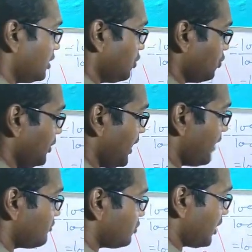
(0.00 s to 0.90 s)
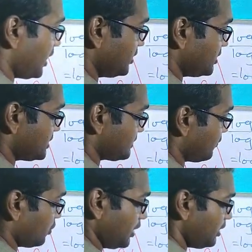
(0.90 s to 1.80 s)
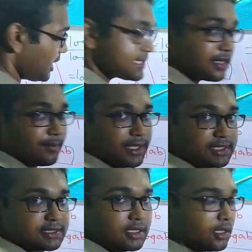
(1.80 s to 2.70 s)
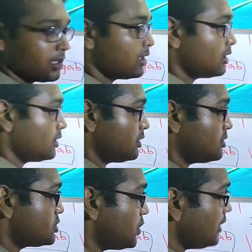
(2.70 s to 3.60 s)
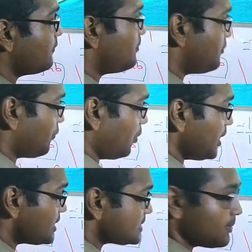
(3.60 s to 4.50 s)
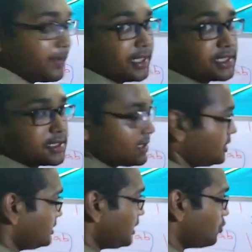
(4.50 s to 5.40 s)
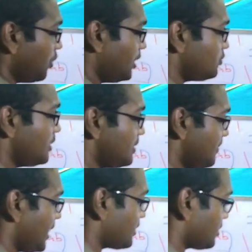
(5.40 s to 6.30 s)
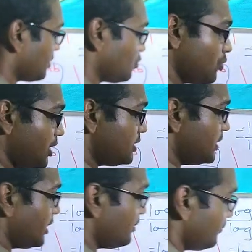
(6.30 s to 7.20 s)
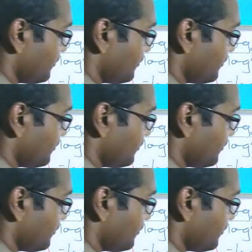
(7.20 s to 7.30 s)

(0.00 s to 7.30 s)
we have to write this 4a as the base. So if 4a is the base, then what will make 1 here?